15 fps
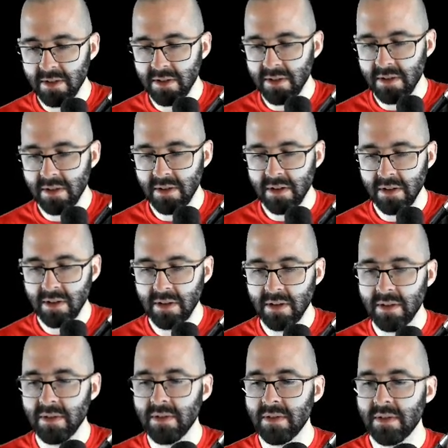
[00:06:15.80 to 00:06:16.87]

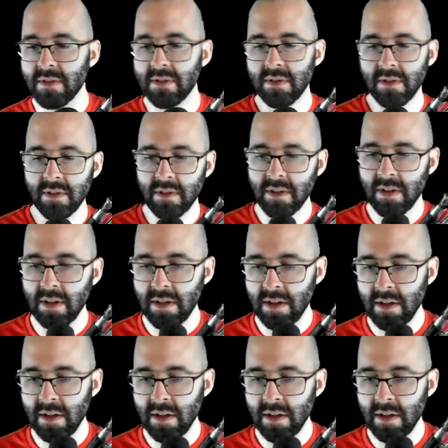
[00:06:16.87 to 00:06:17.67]
(no one is talking)